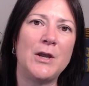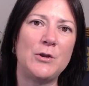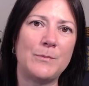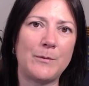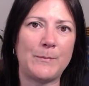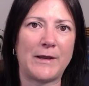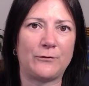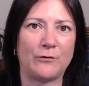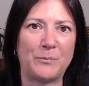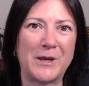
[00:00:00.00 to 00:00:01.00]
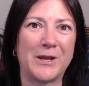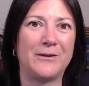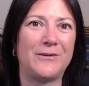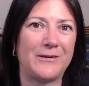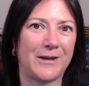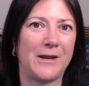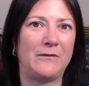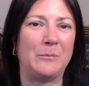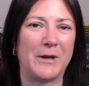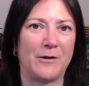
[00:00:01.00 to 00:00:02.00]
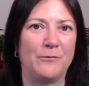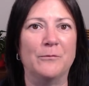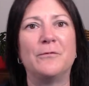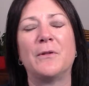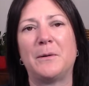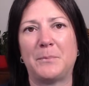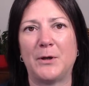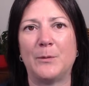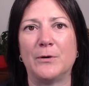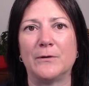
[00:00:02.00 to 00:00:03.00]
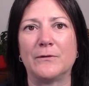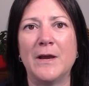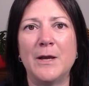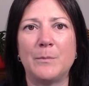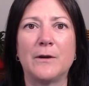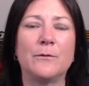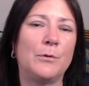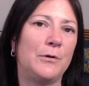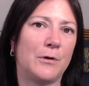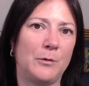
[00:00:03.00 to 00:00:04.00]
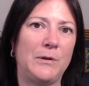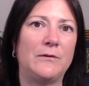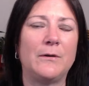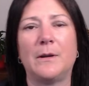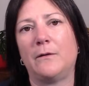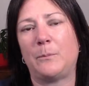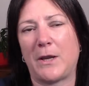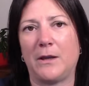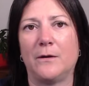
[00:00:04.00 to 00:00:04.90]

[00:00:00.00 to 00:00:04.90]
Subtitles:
you may be better off picking a dedicated platform for that purpose, because what you're going to be doing is paying a